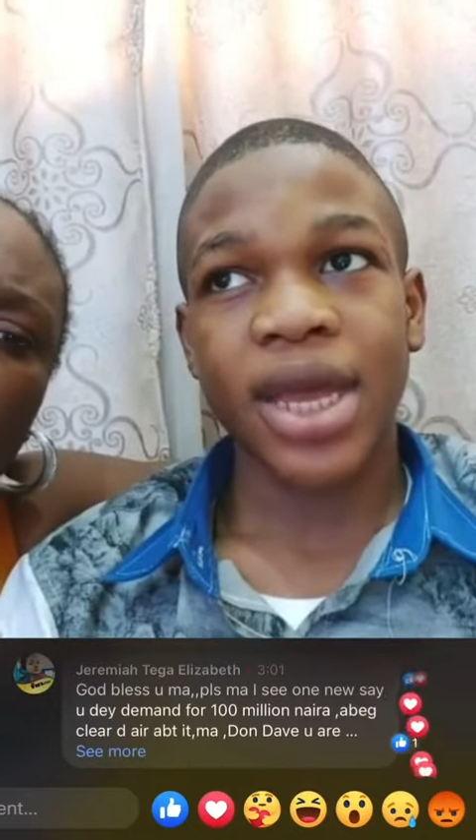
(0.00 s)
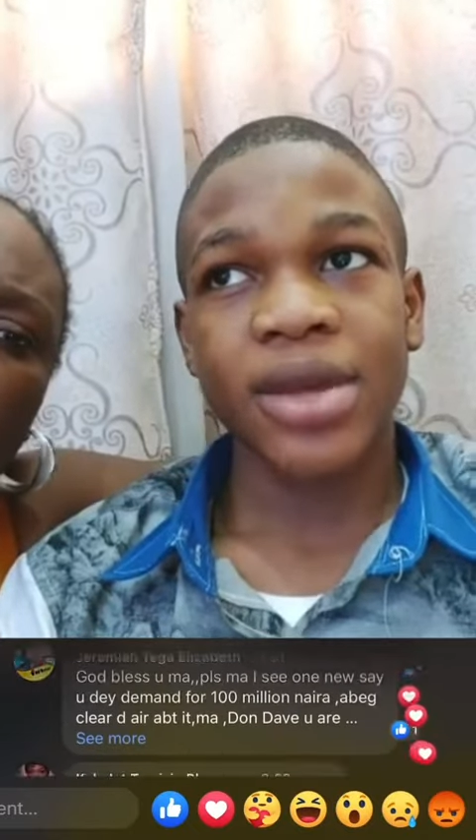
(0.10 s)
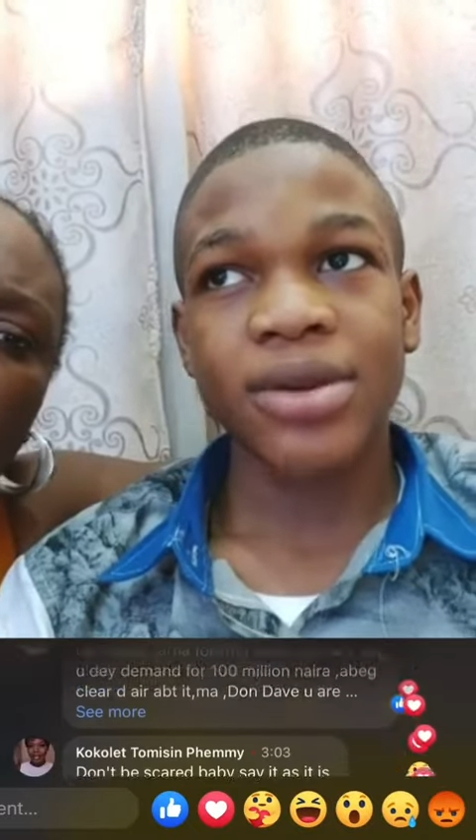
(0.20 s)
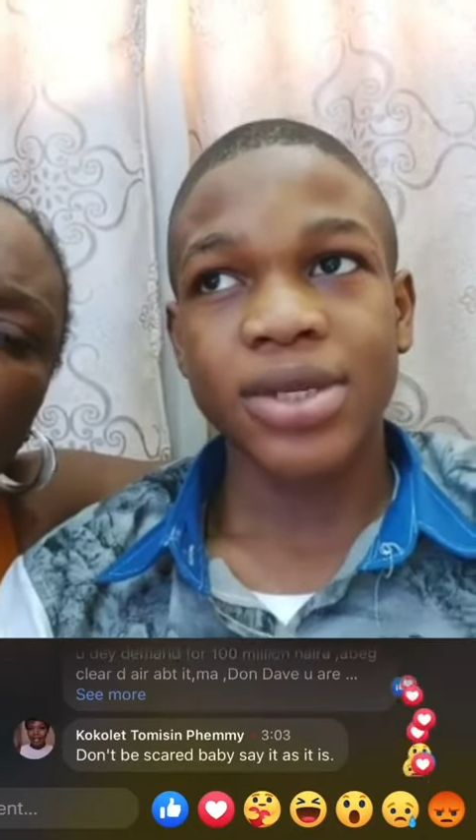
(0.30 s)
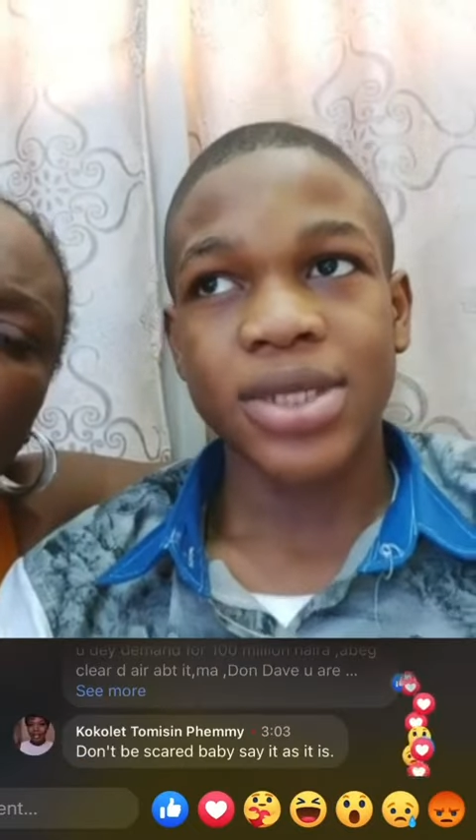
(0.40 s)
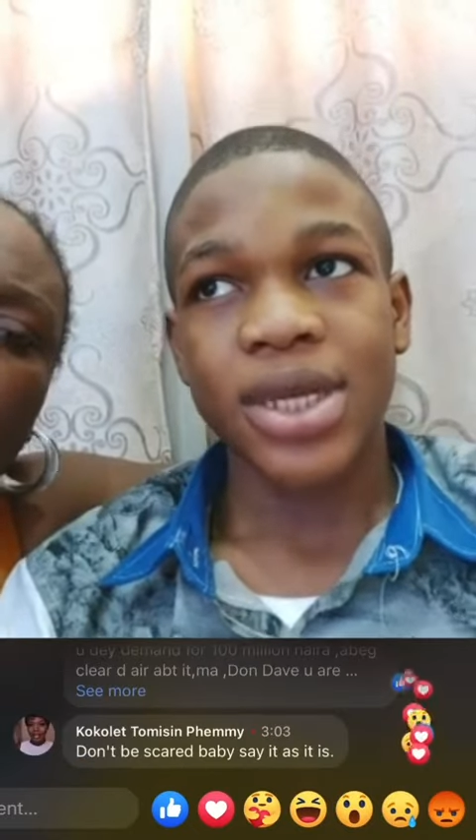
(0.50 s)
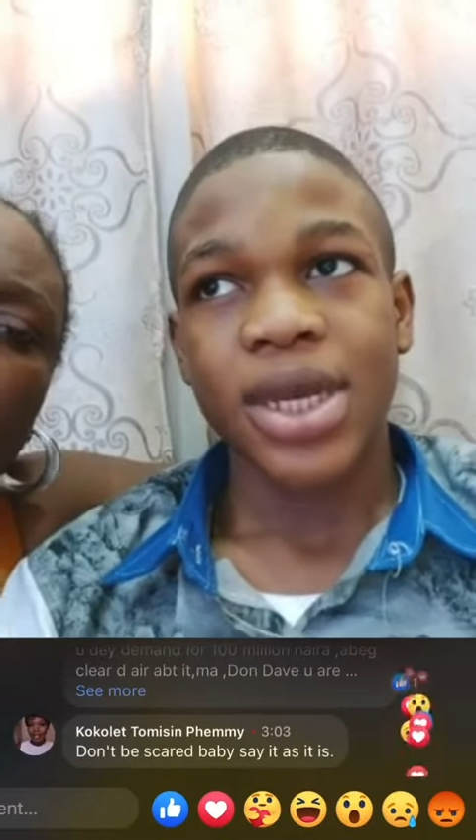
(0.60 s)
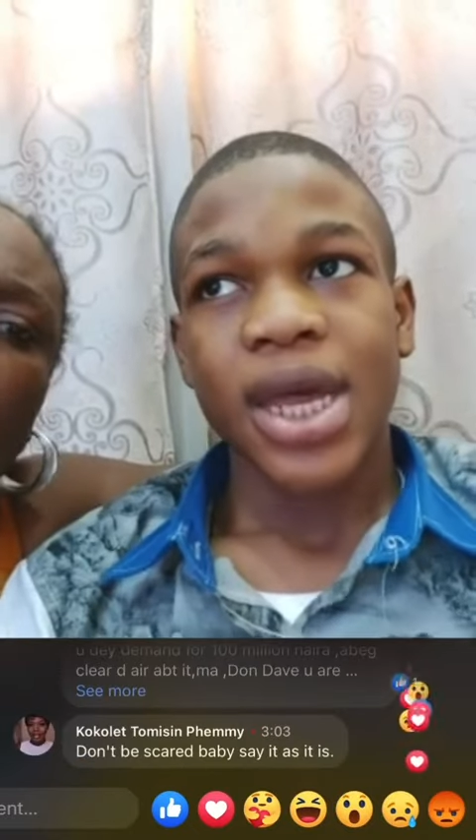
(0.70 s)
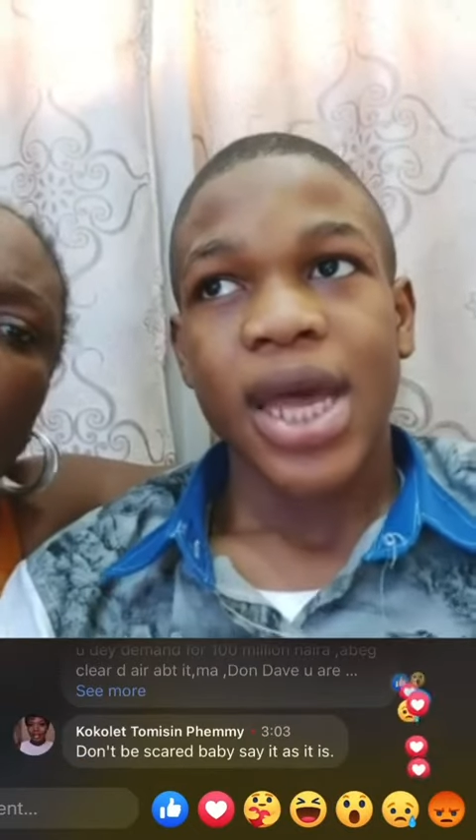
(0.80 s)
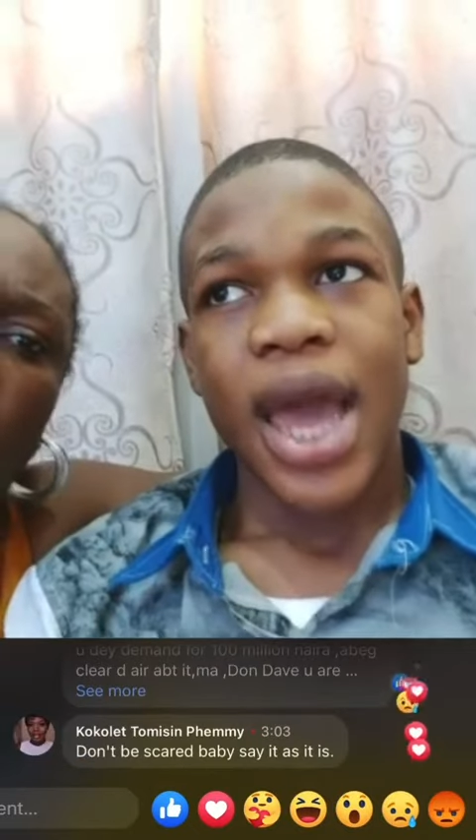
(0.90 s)
anus
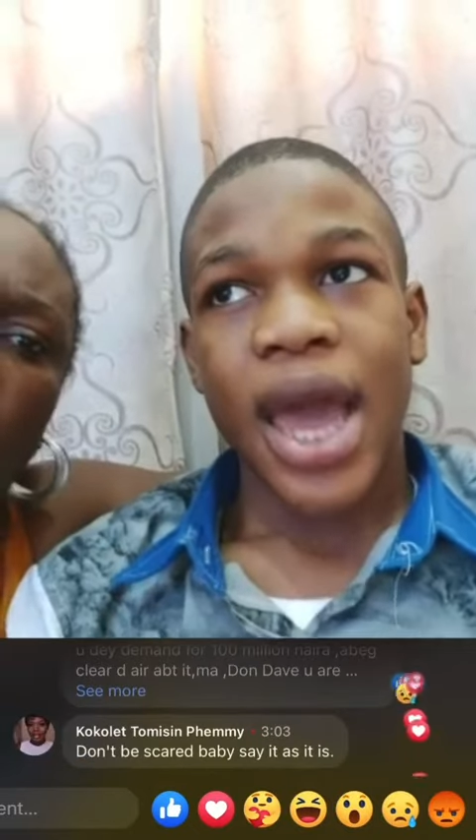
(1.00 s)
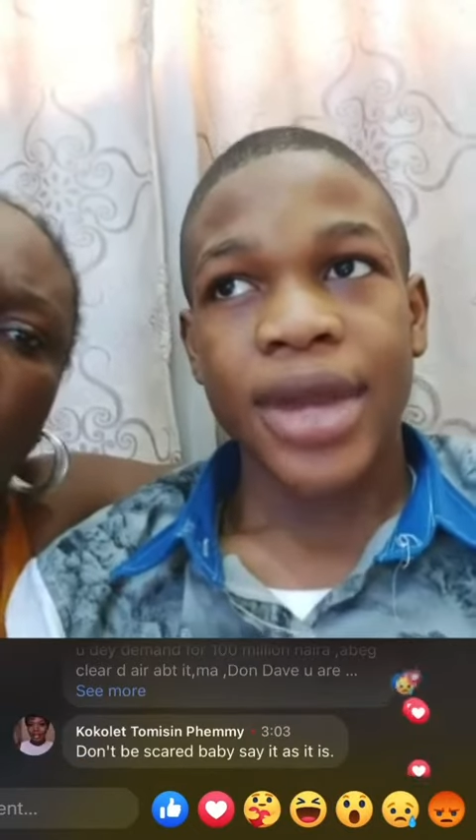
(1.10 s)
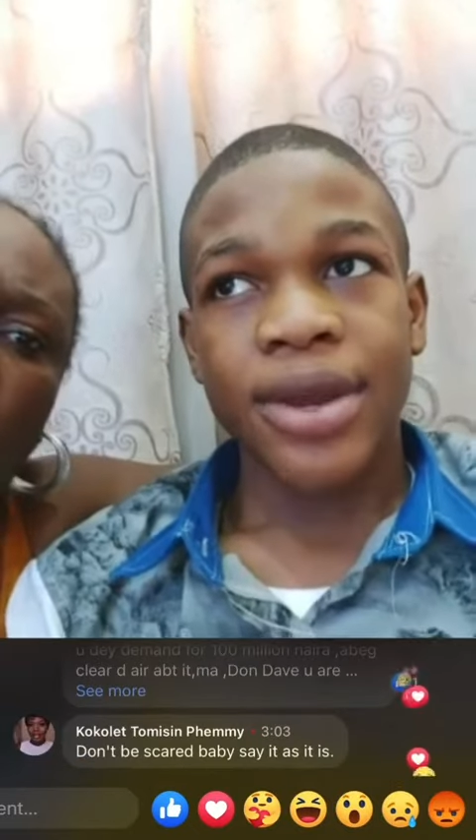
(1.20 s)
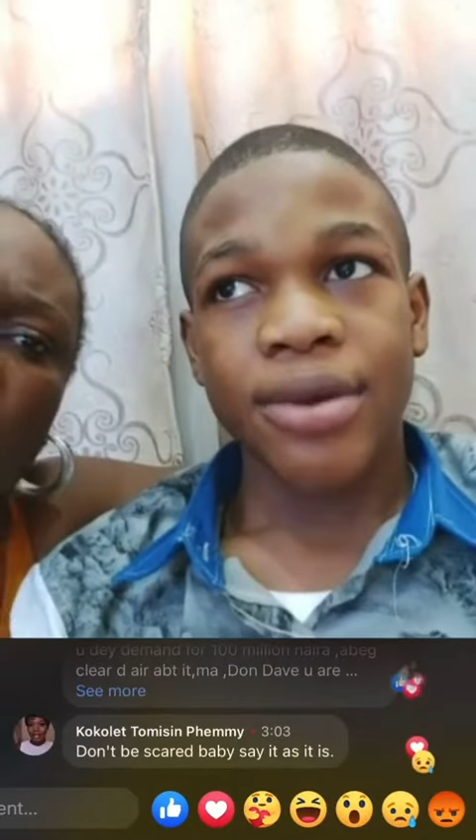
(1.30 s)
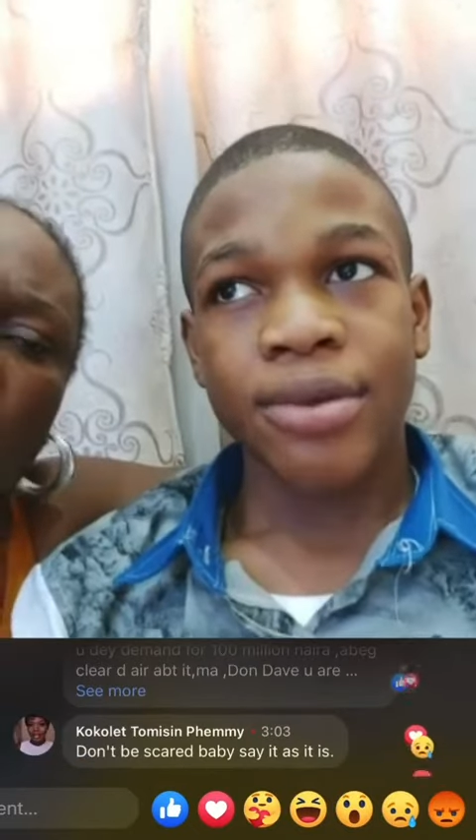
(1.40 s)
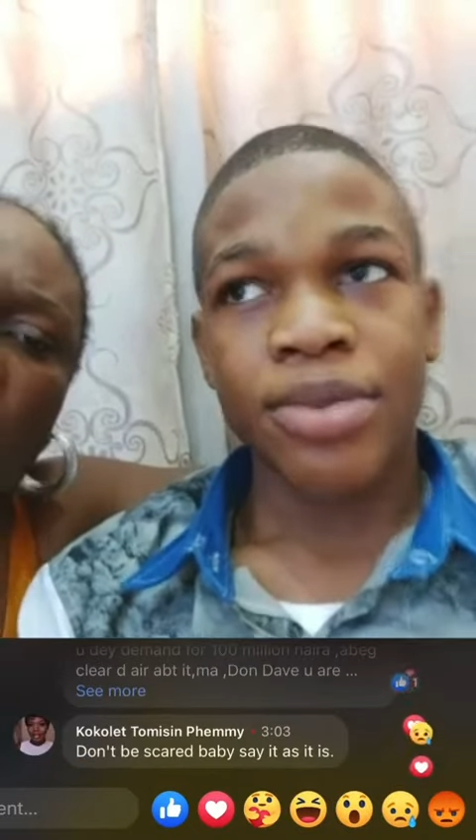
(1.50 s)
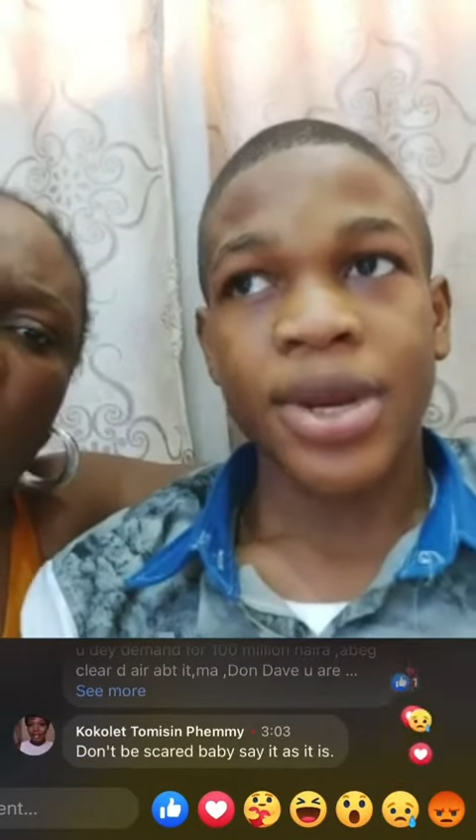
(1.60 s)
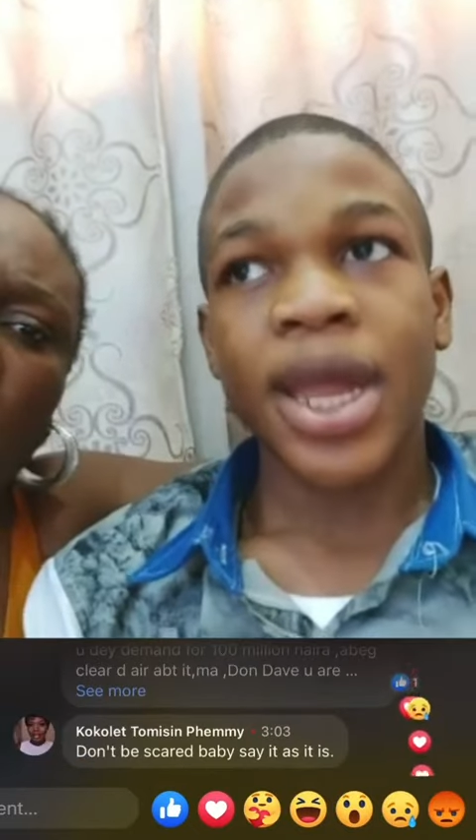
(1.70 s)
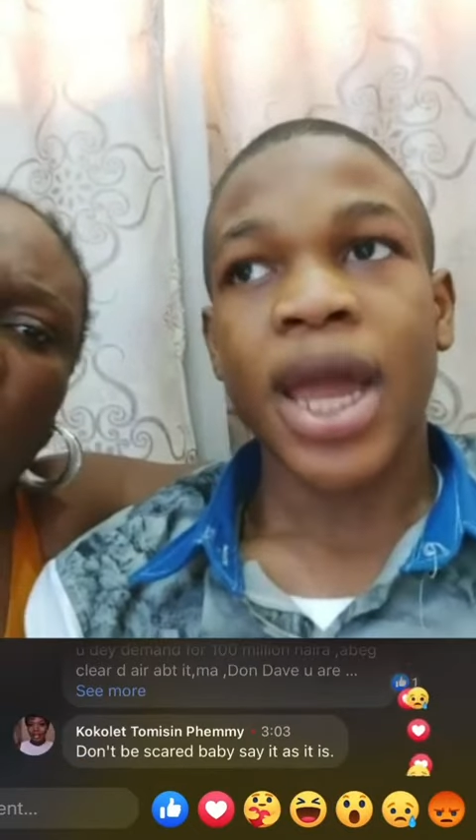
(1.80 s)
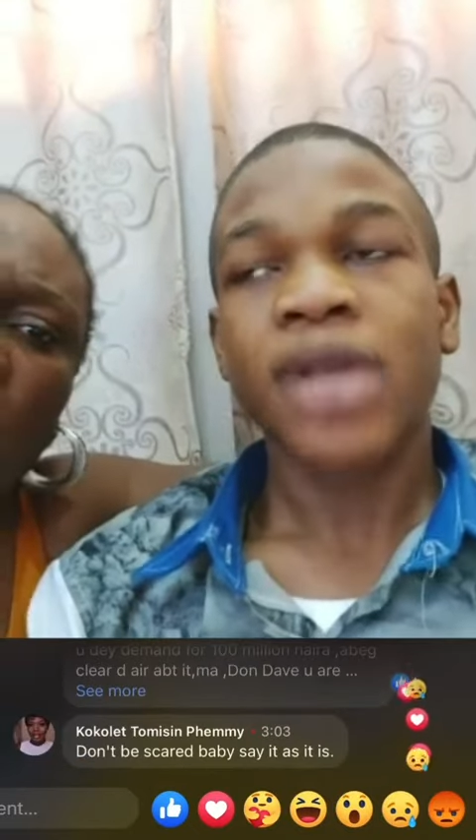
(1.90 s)
and they would
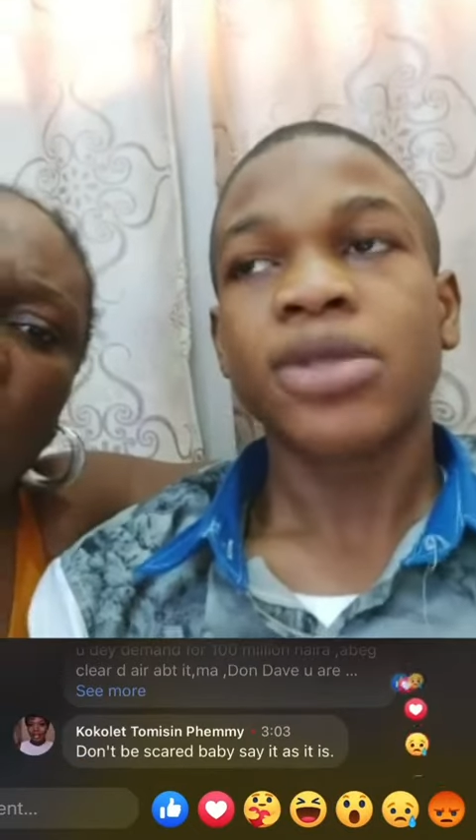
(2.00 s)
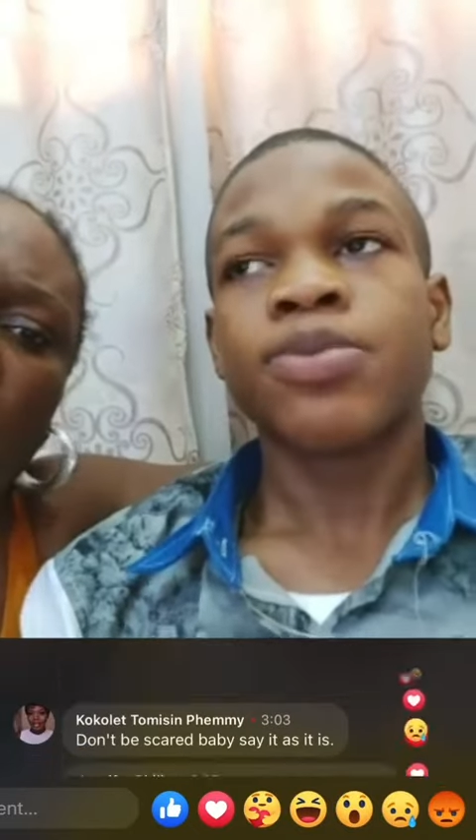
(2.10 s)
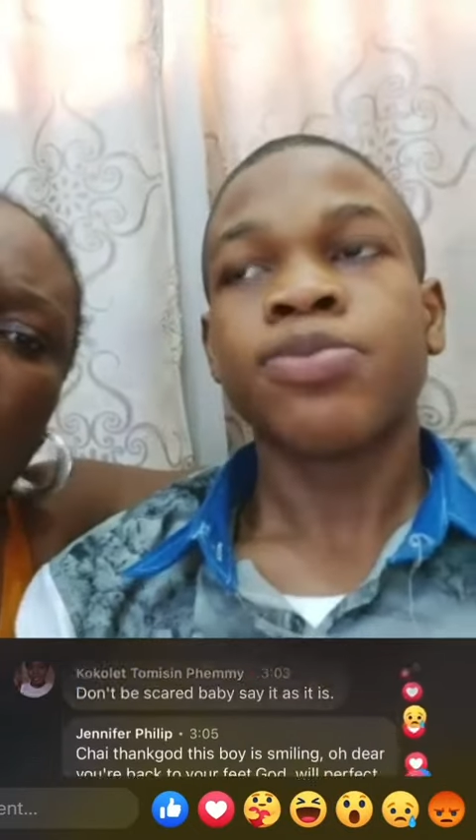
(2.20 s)
bring out